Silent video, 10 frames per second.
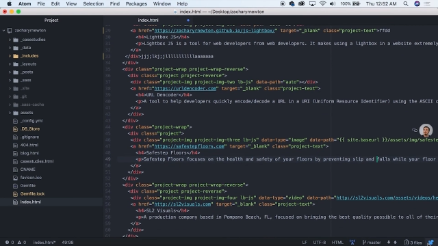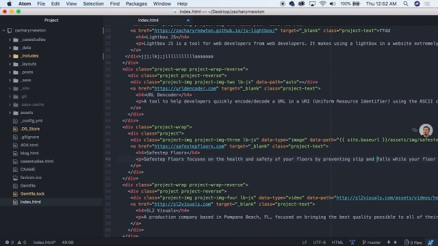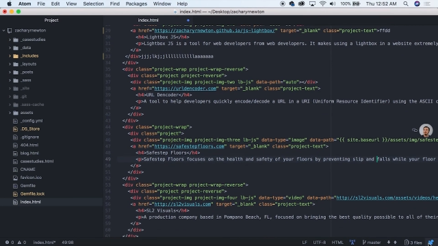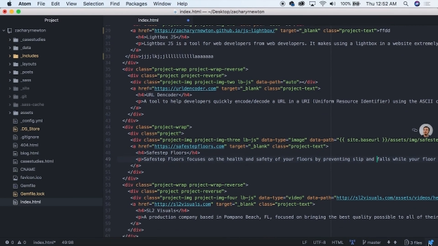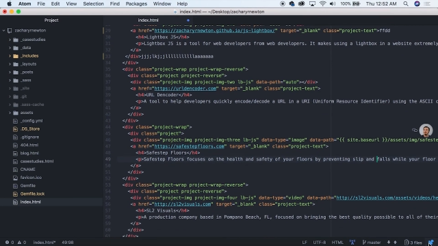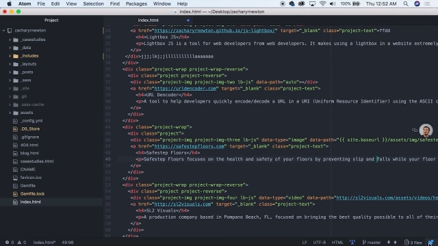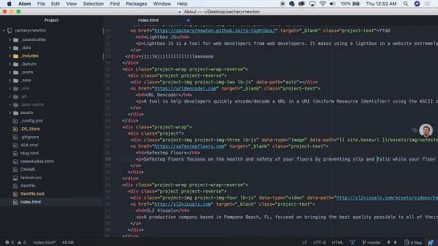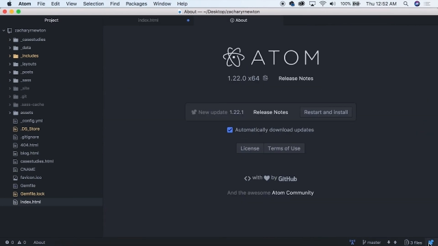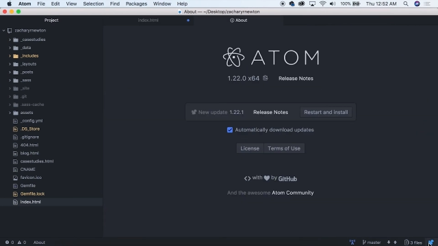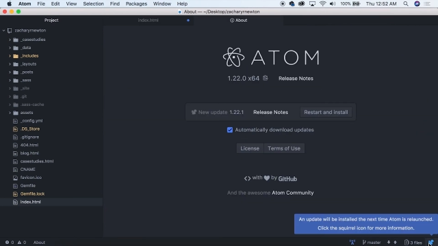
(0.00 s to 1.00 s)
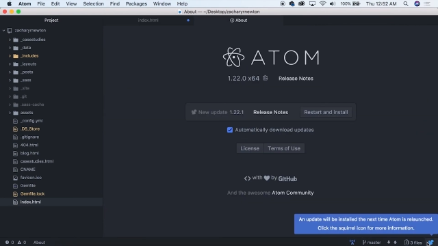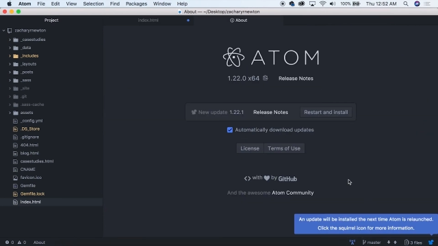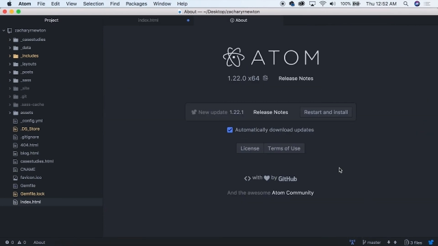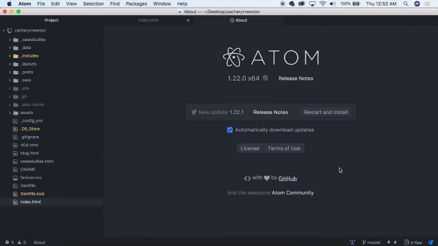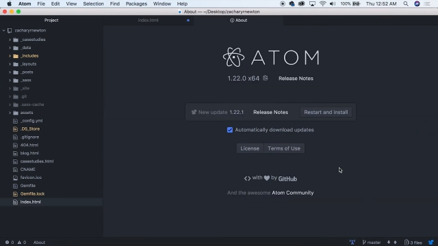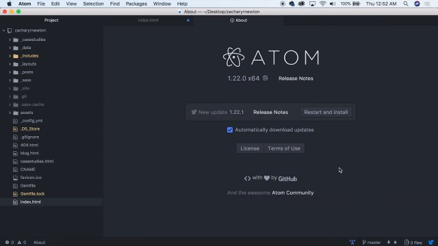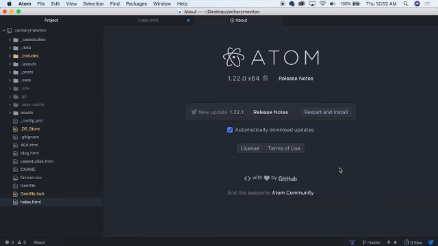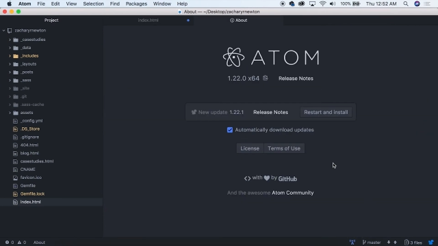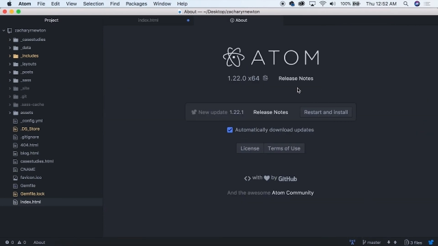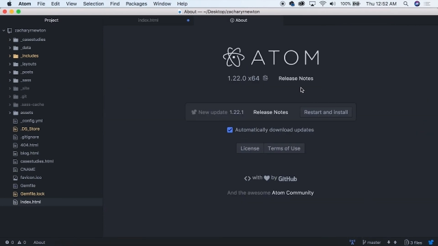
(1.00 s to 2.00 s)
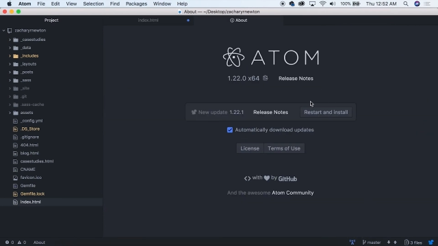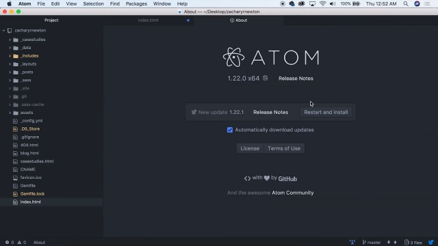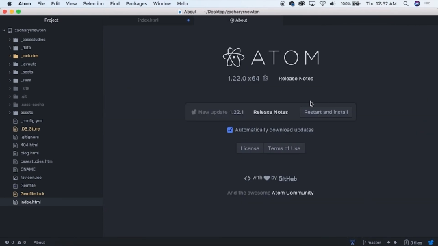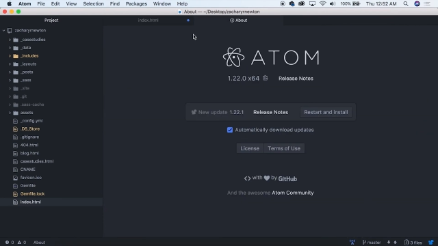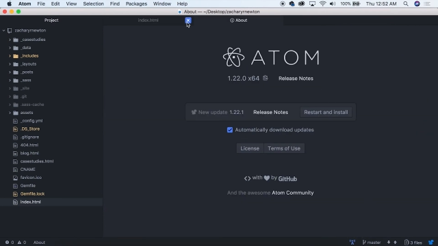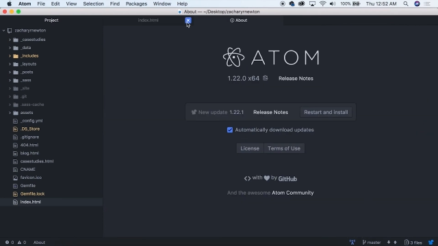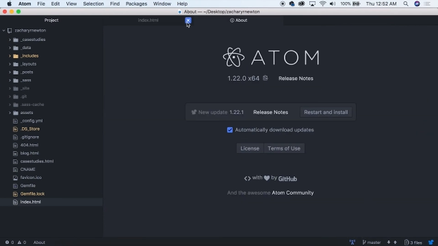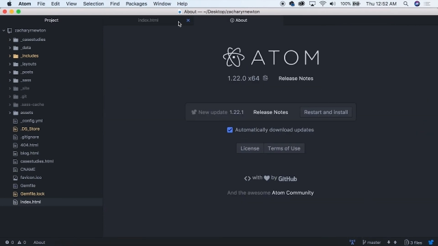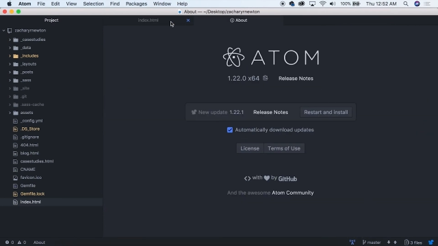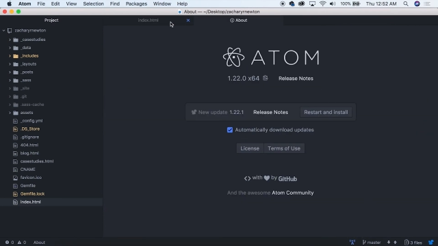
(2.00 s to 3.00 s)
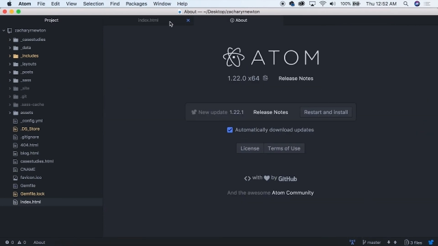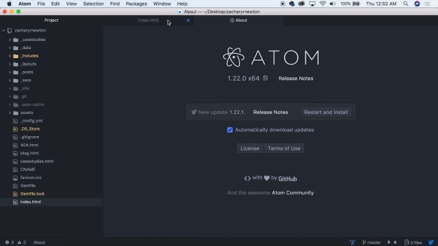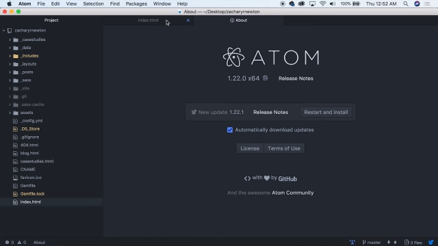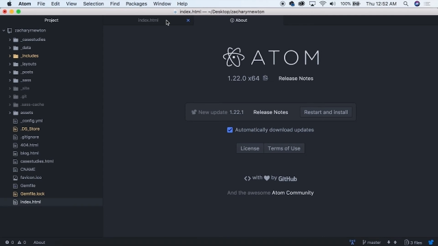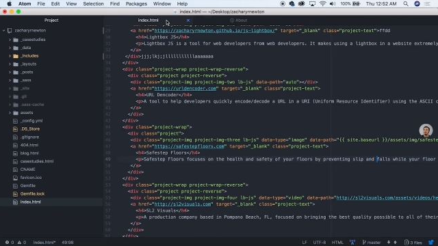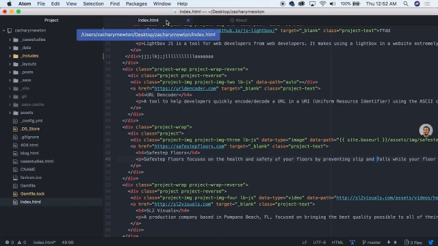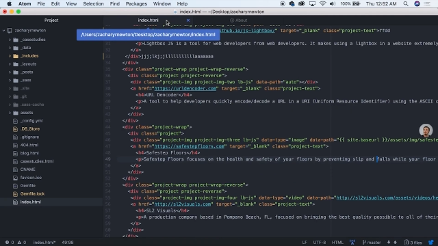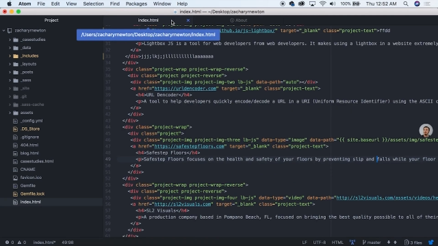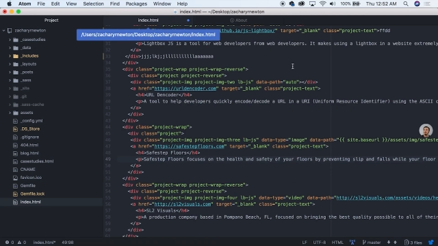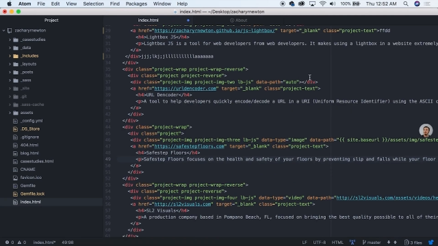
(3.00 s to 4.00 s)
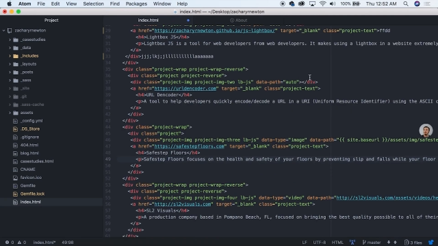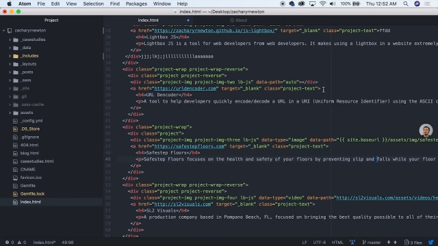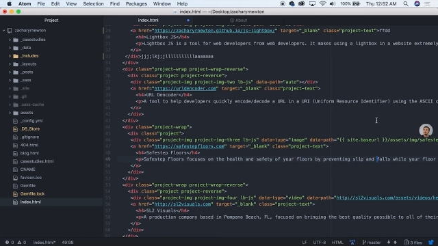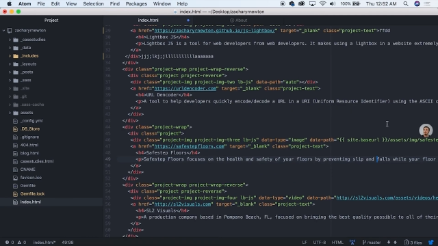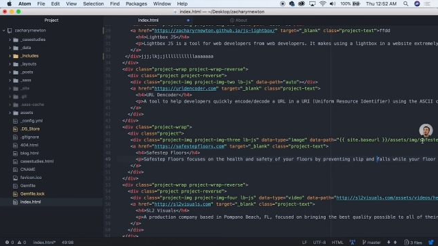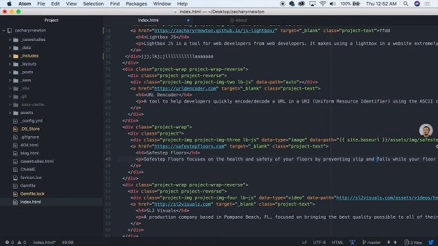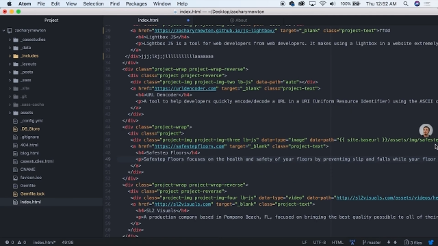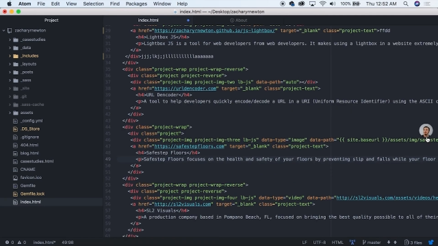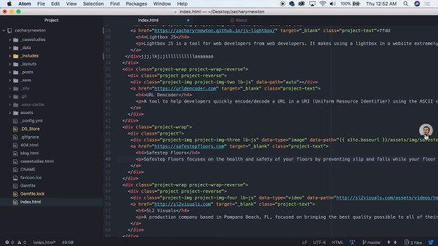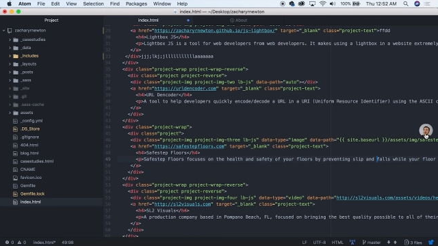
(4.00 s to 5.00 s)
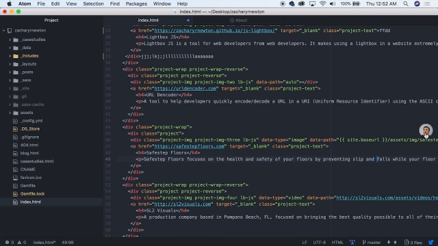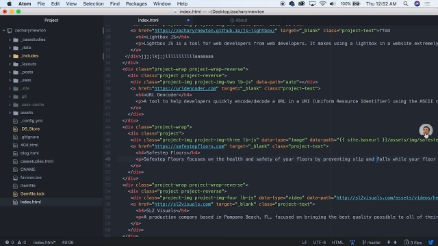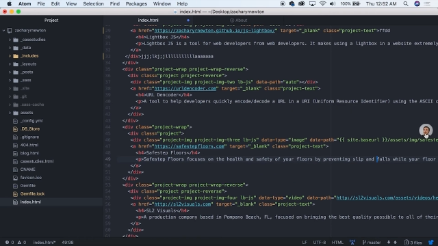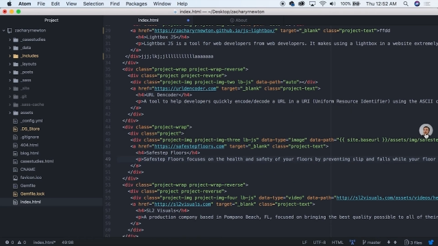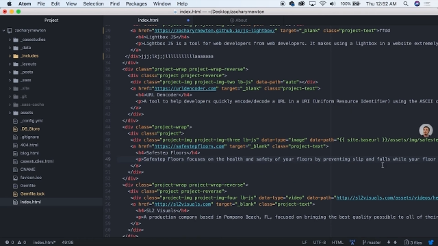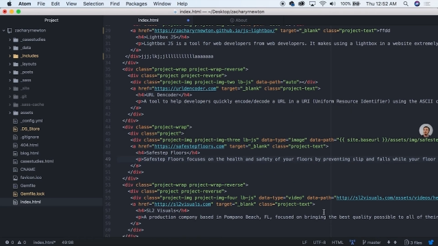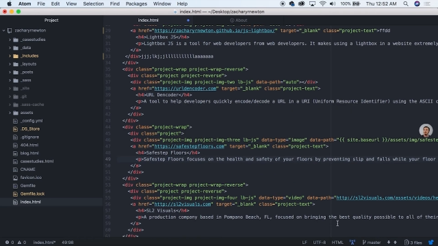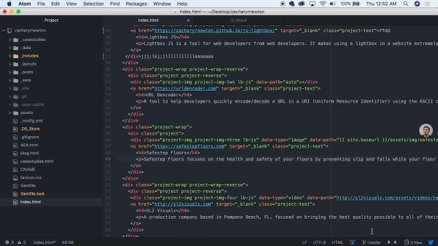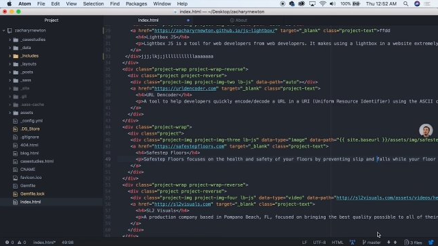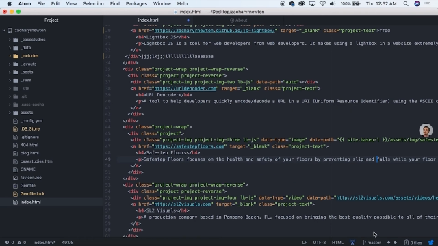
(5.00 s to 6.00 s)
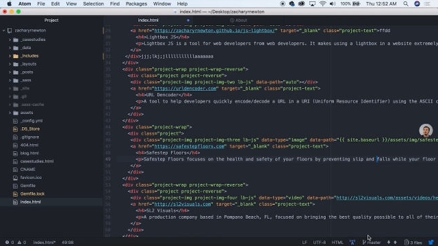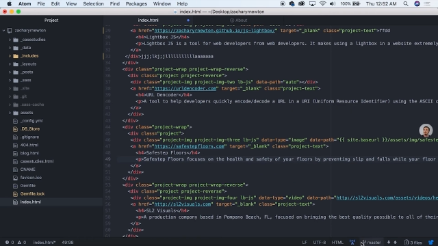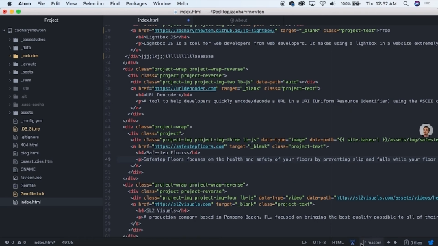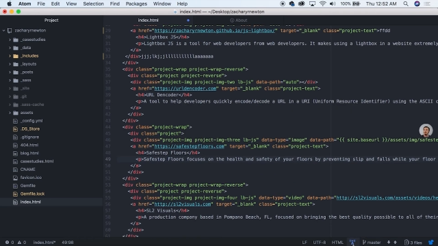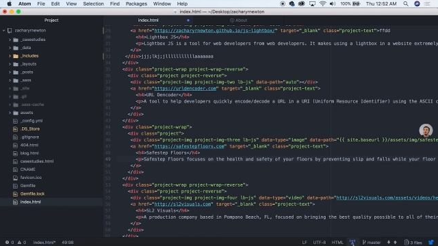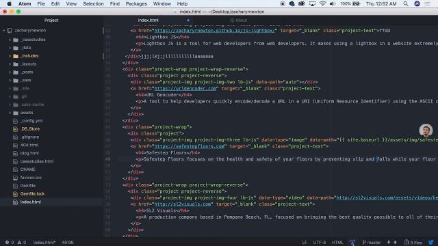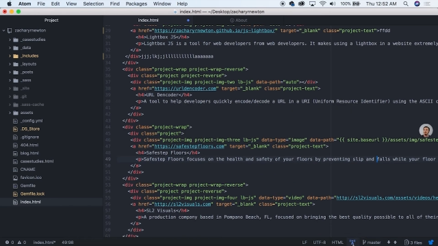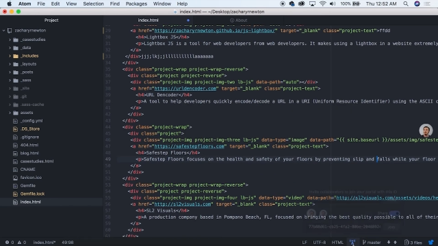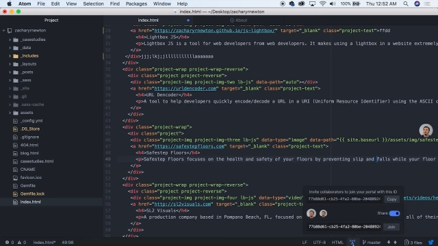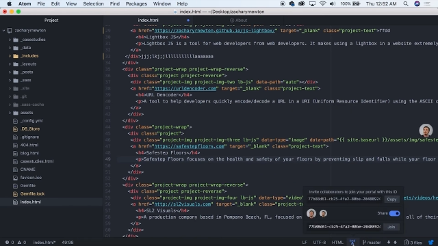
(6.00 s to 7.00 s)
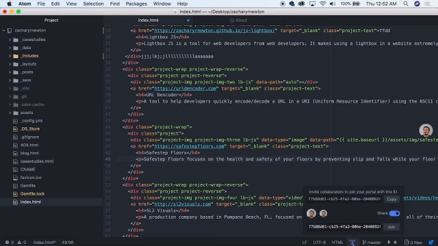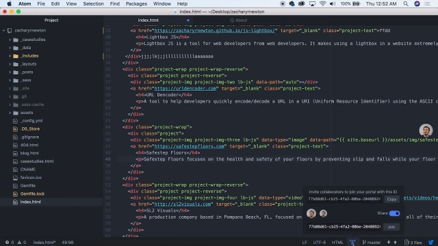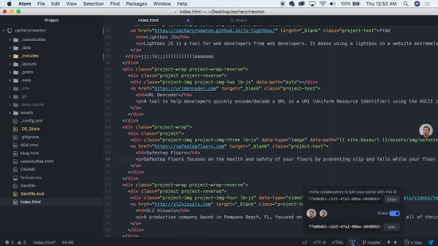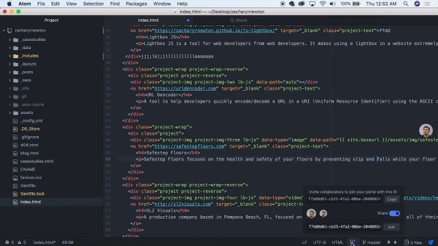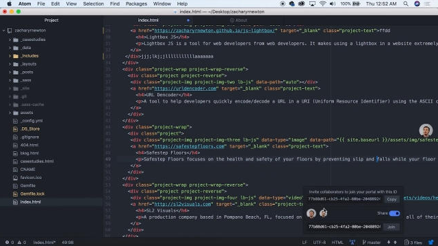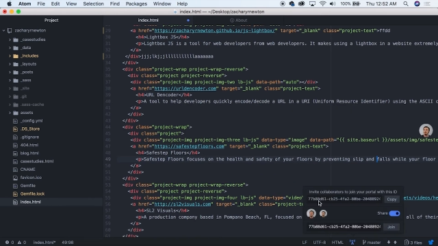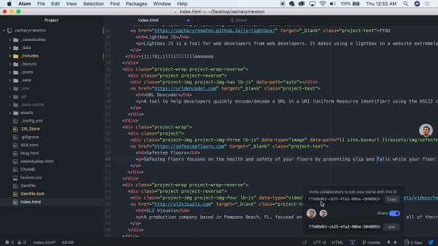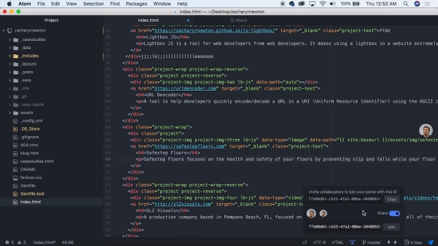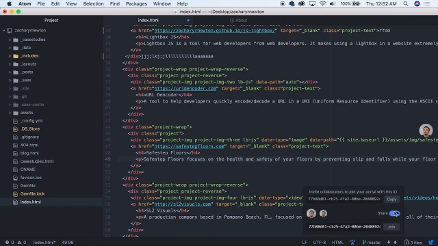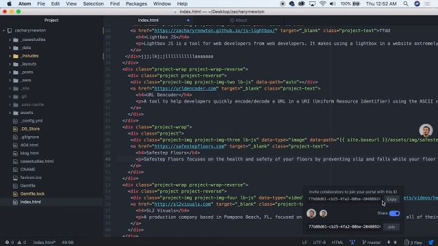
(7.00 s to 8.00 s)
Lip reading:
(no speaker visible)